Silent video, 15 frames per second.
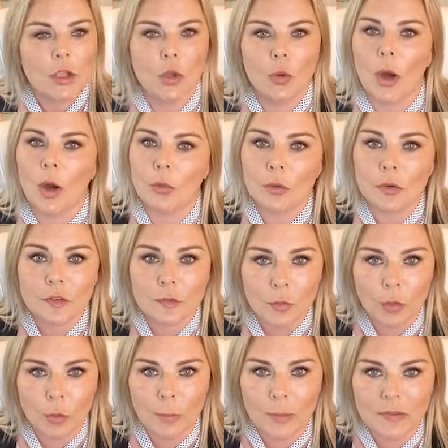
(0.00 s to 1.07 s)
you own a
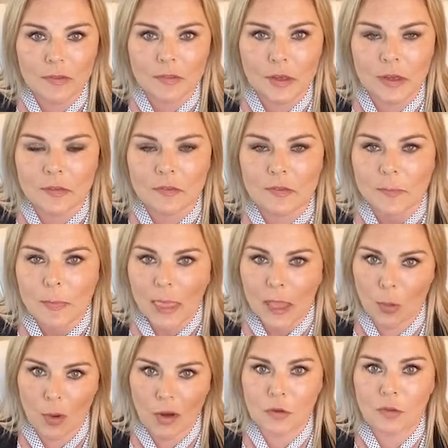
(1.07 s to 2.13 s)
small business and
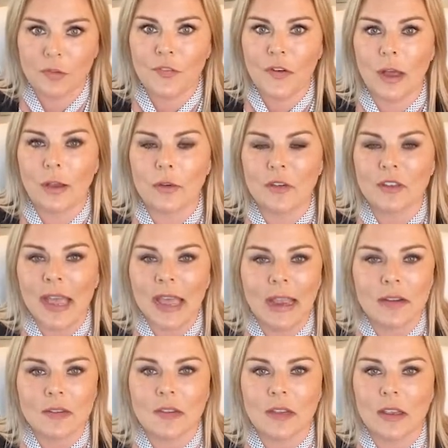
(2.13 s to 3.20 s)
when you file your
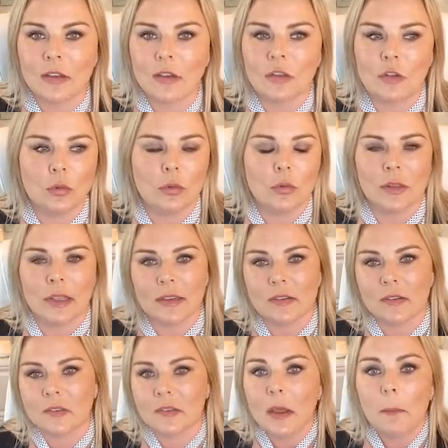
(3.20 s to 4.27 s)
taxes, you
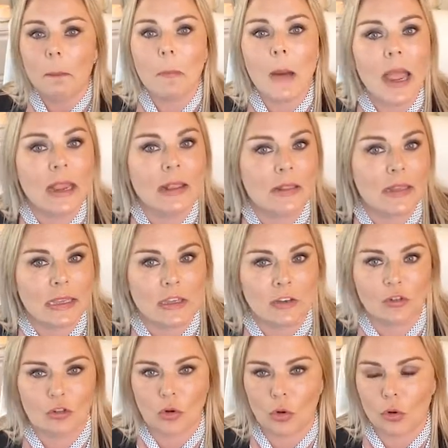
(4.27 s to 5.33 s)
list
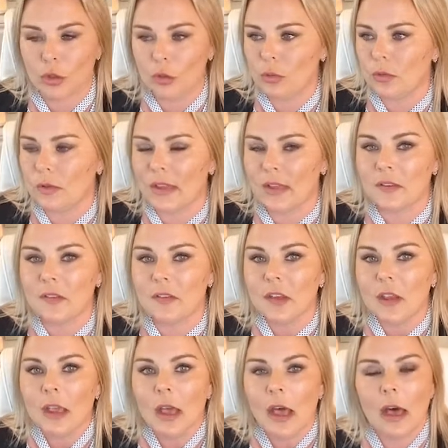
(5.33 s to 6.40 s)
mileage or you list
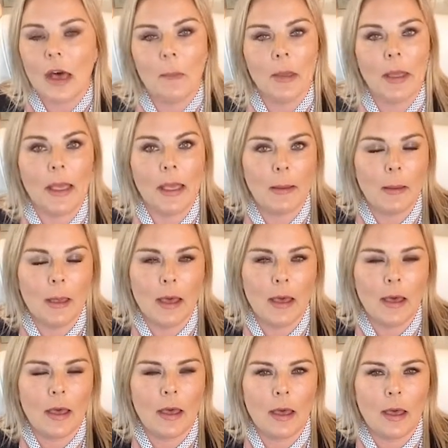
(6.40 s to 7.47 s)

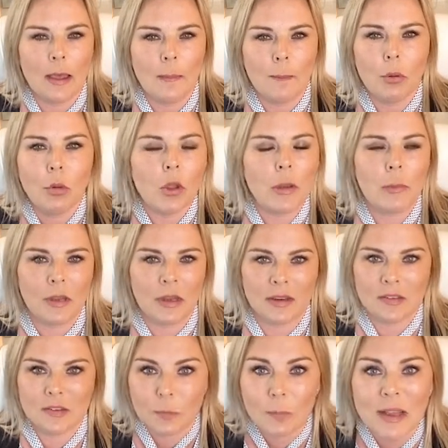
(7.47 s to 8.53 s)
employment
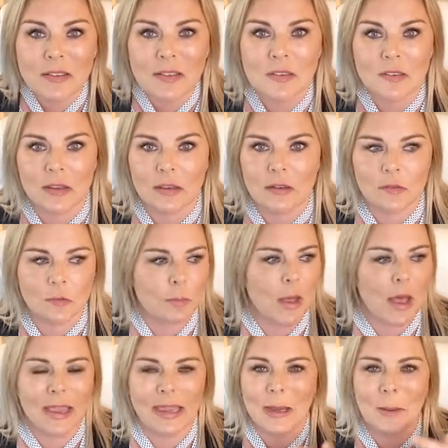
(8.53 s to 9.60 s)
expenses,
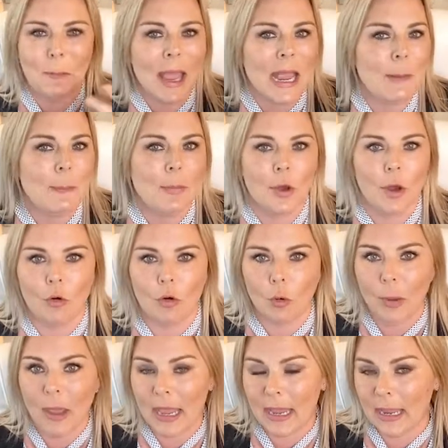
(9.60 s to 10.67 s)
buying paper or
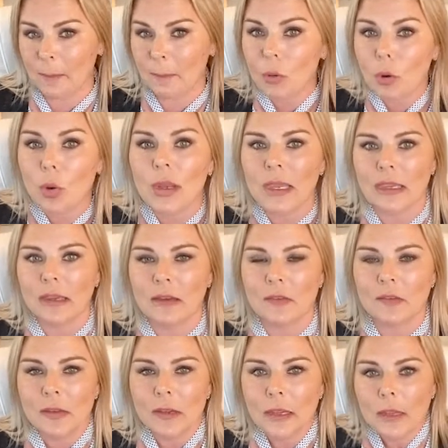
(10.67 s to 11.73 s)
paying
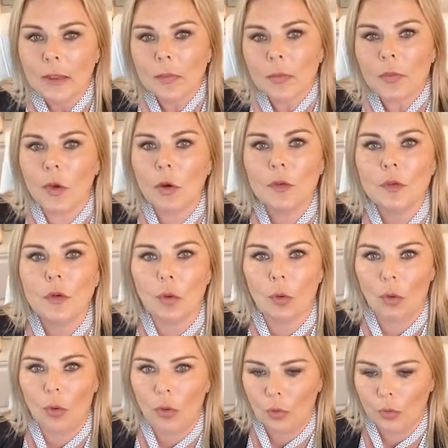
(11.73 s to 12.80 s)
employees. Those are
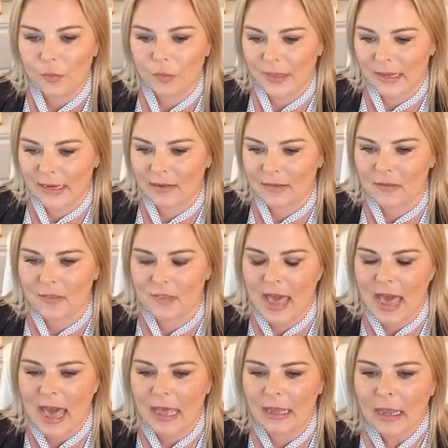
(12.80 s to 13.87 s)
all things
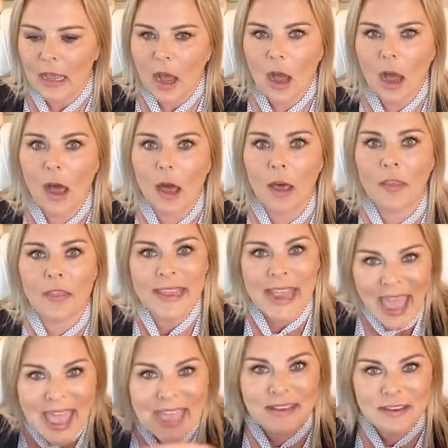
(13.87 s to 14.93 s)
that at the
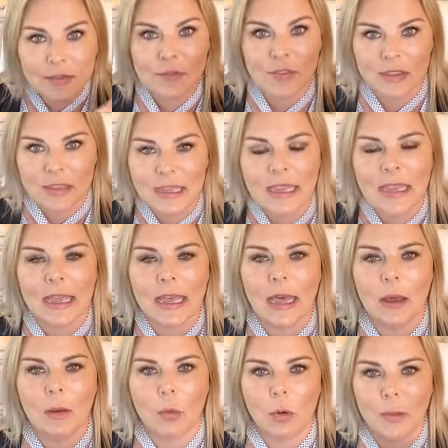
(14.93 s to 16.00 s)
end of the
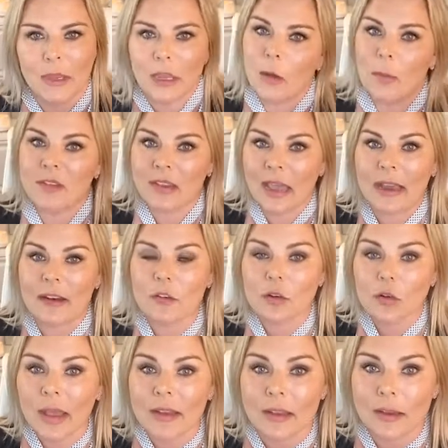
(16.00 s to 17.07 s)
year will become a tax
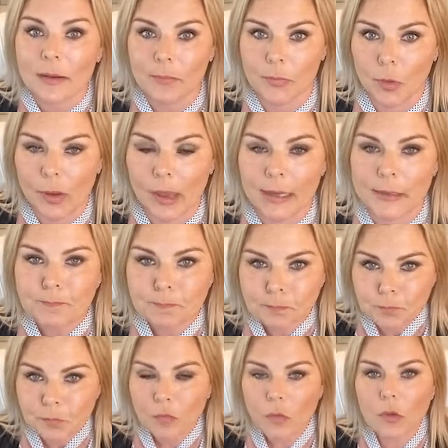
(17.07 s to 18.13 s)
credit, okay?
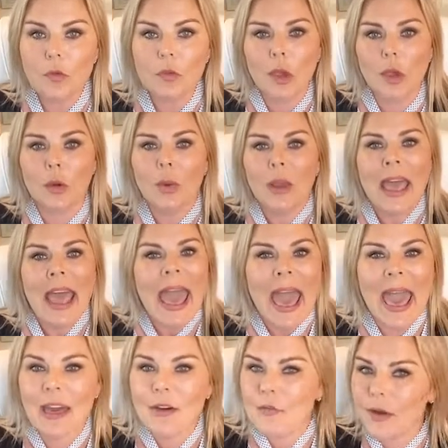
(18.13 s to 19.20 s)
So
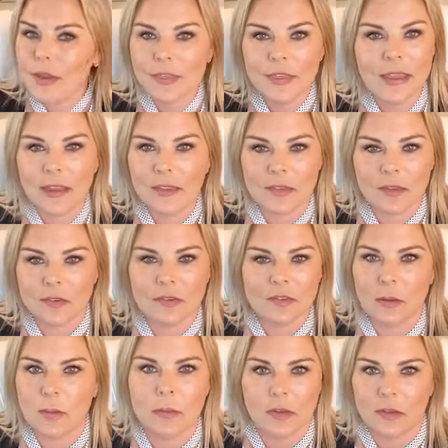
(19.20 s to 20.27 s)
everything in this
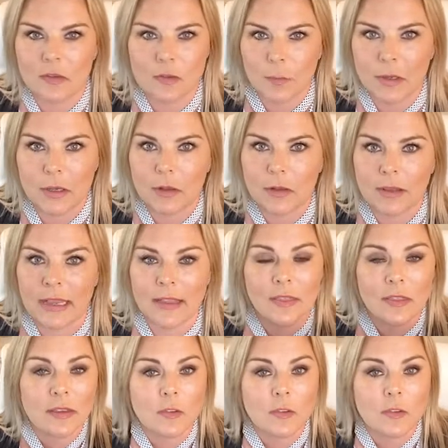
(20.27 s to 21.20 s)
stimulus bill, and